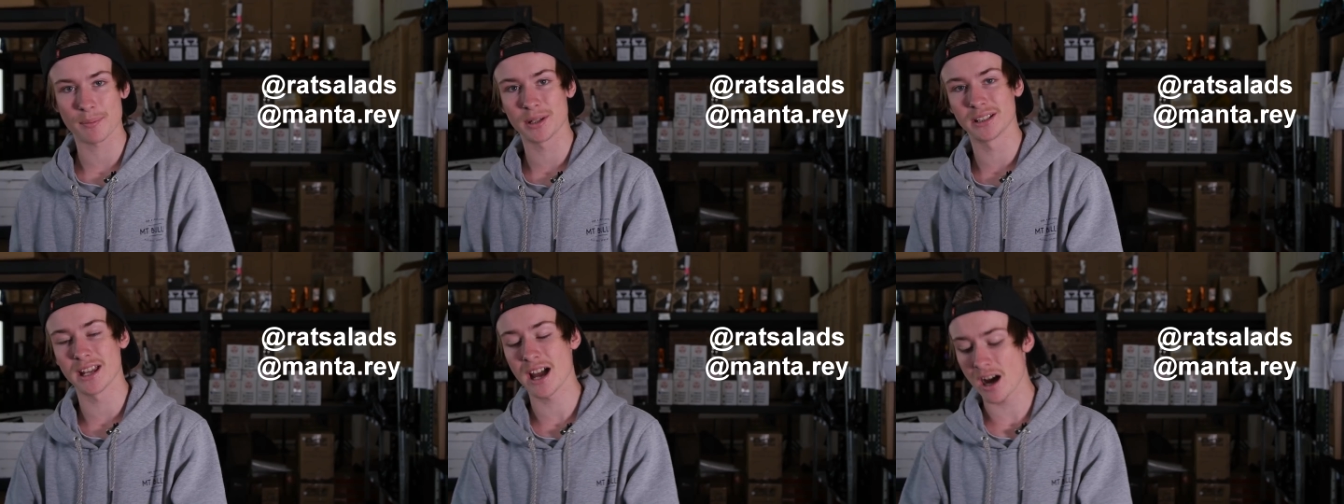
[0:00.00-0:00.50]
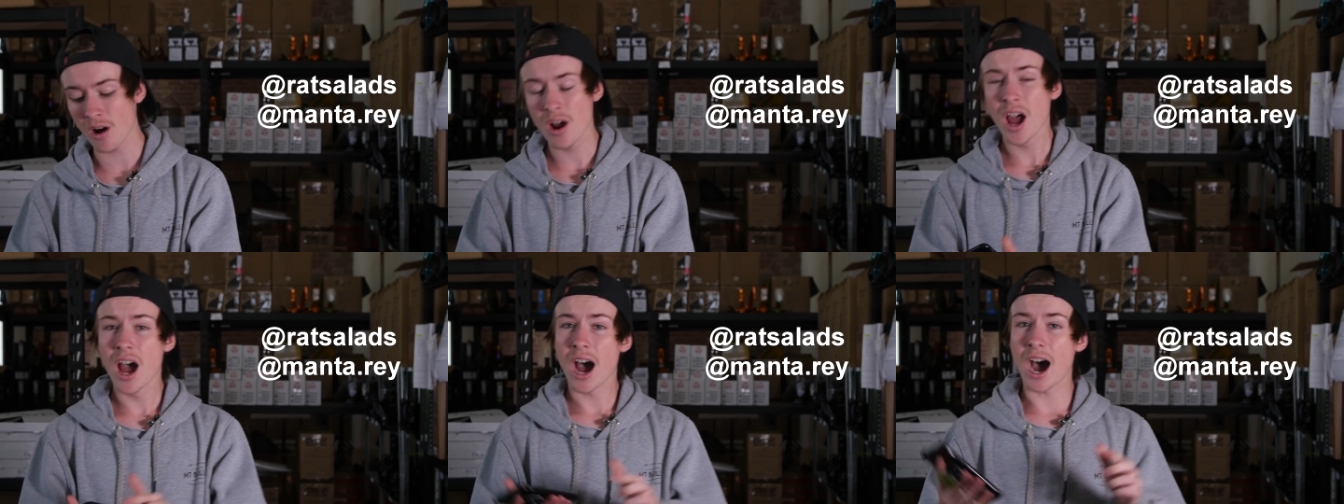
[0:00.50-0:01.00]
up here now.
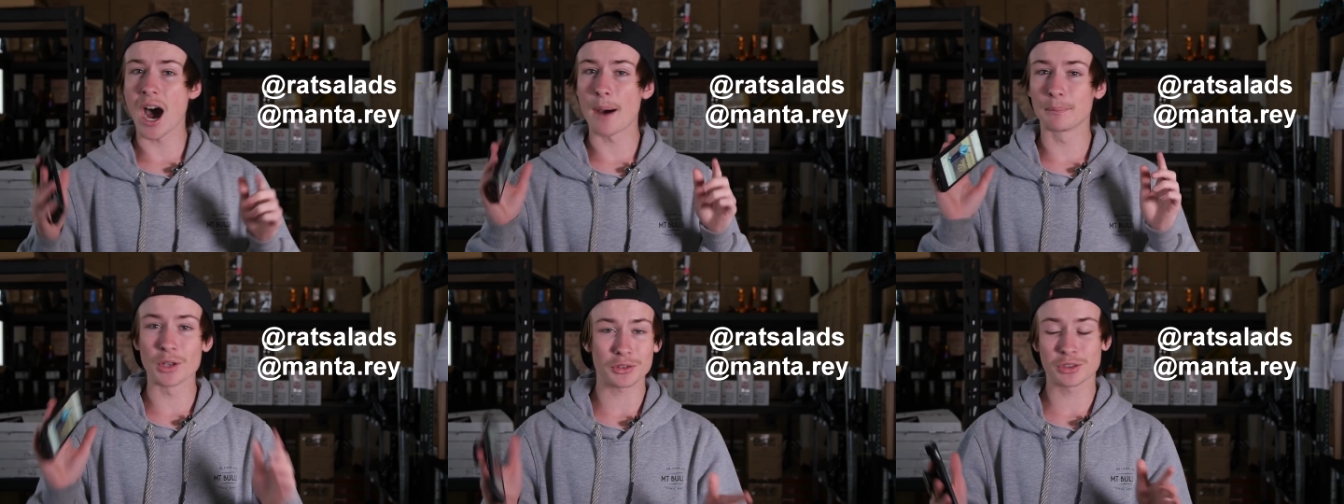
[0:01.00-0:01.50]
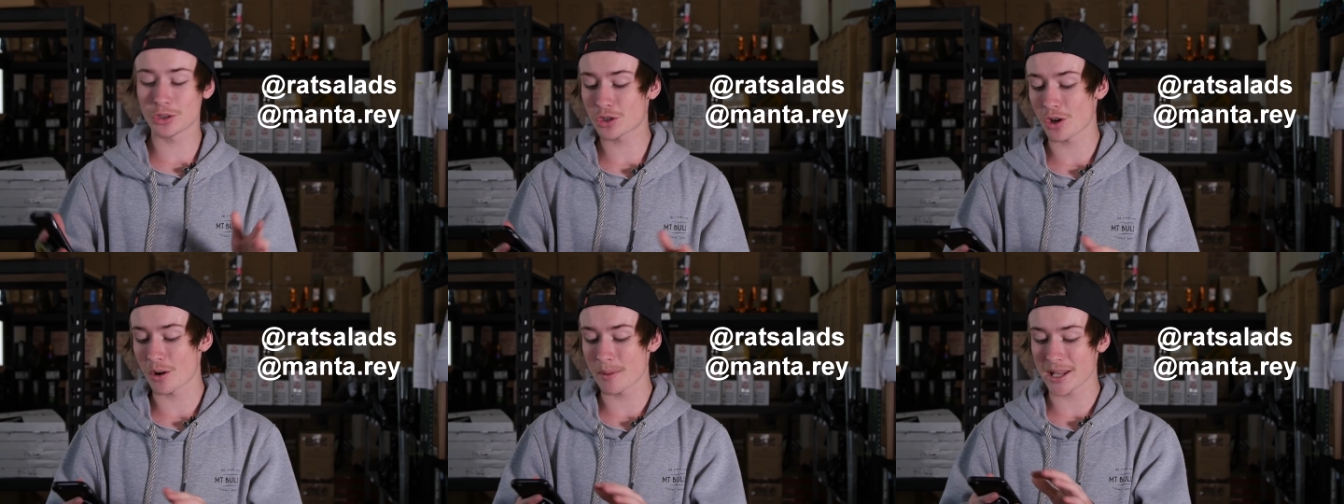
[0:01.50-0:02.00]
Um, not too
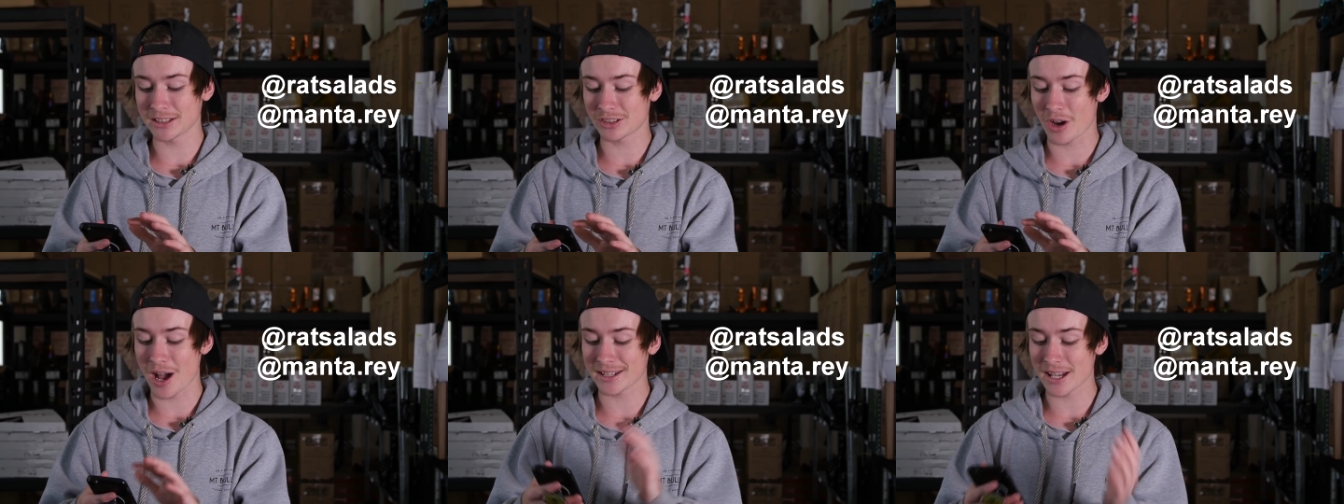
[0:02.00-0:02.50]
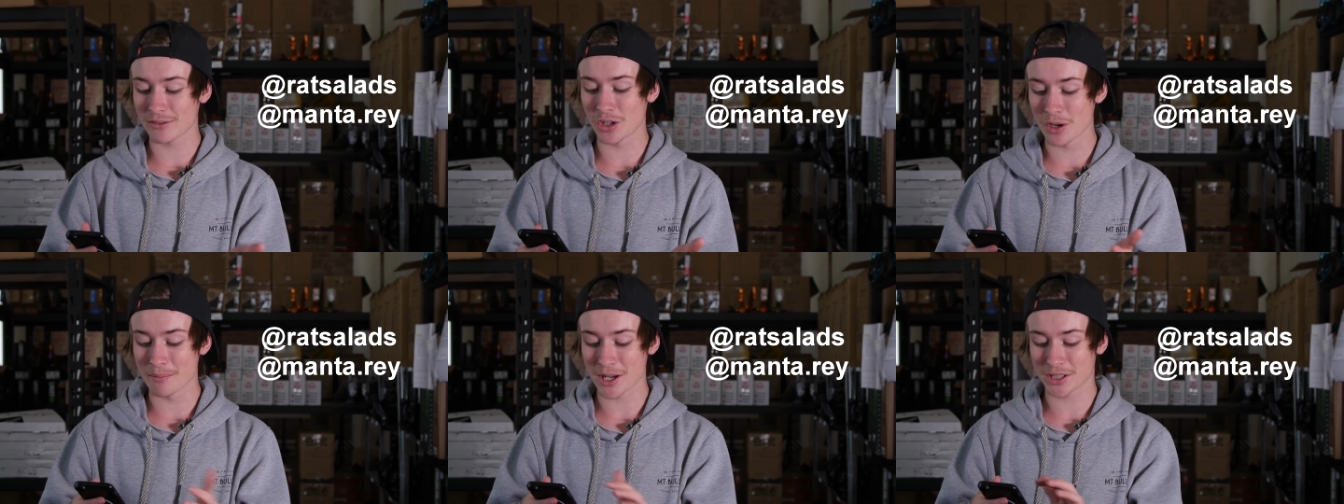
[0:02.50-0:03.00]
sure about these guys, haven't
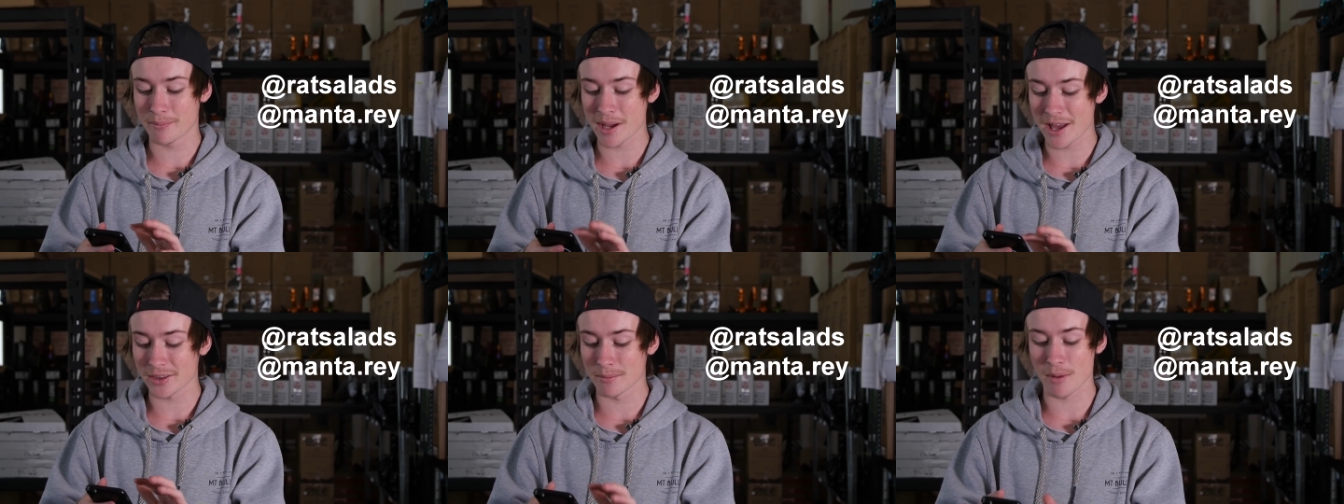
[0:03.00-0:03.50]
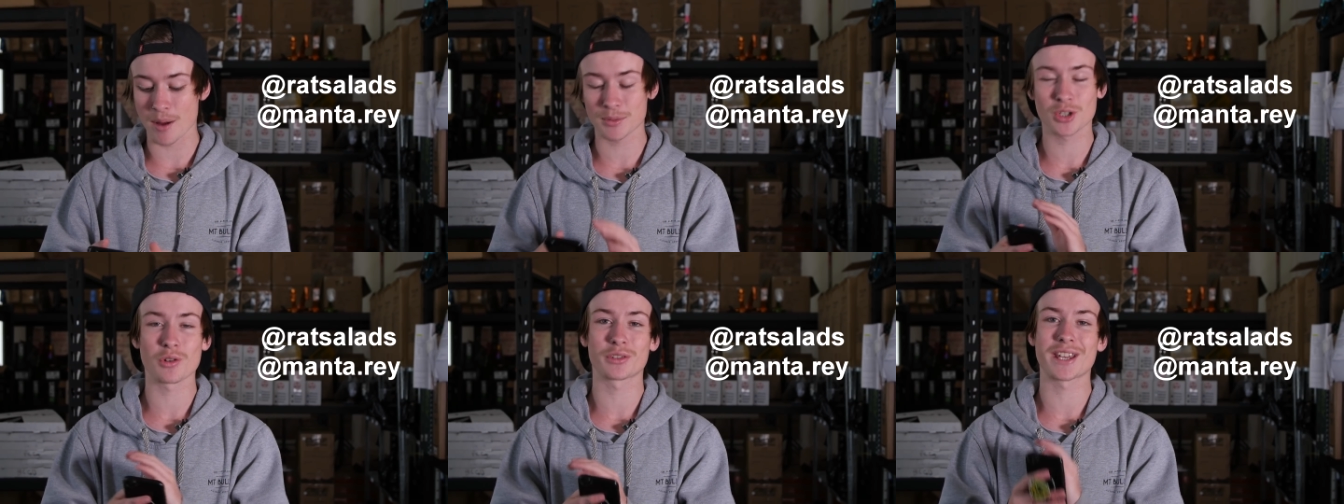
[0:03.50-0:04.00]
heard much about them. I'm
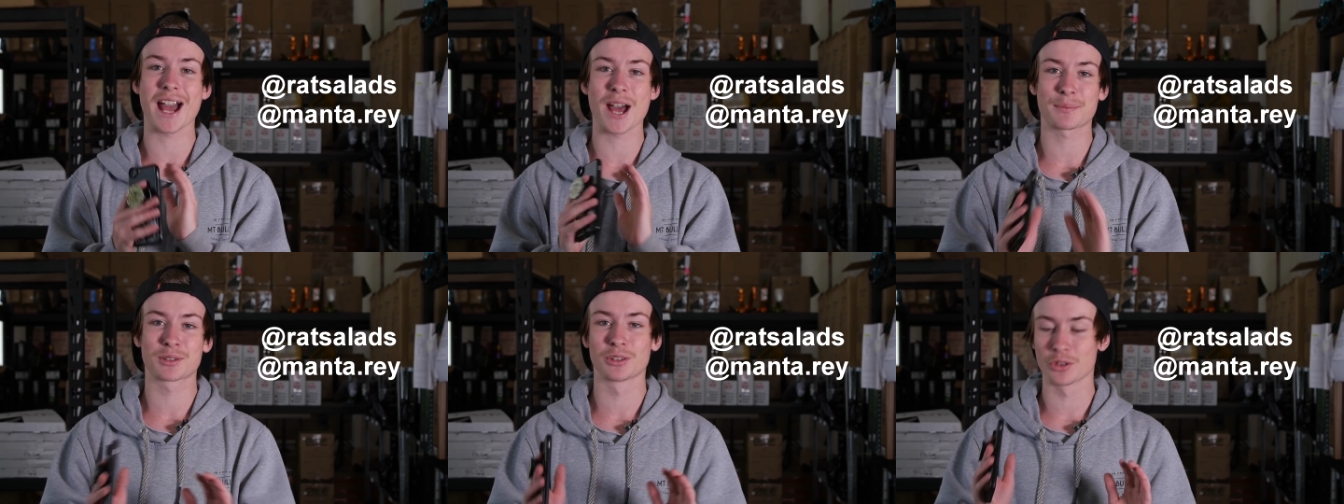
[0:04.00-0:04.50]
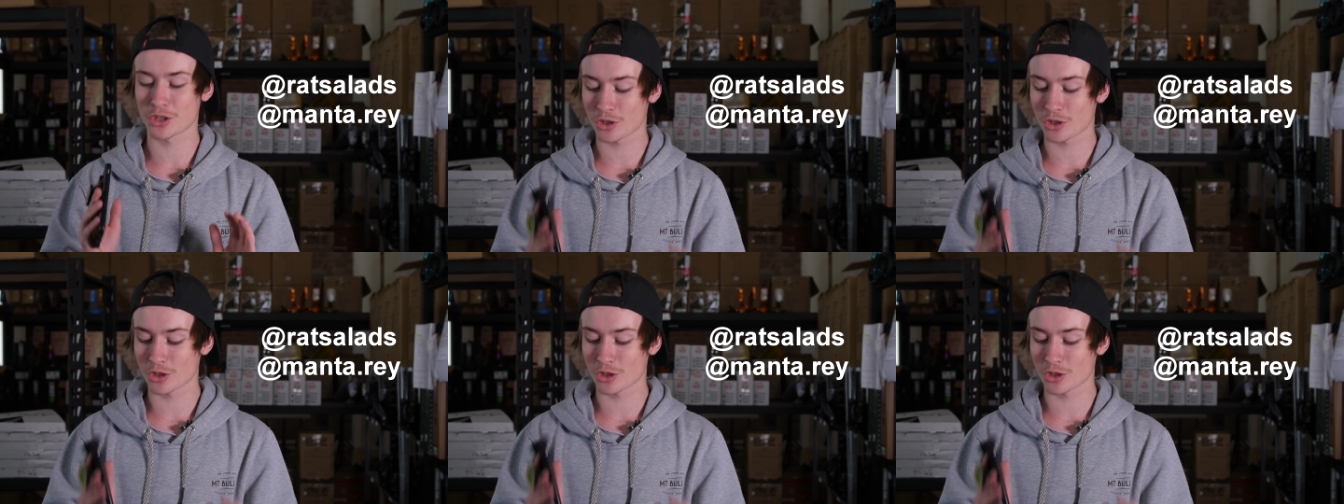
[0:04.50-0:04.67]
sure they're absolute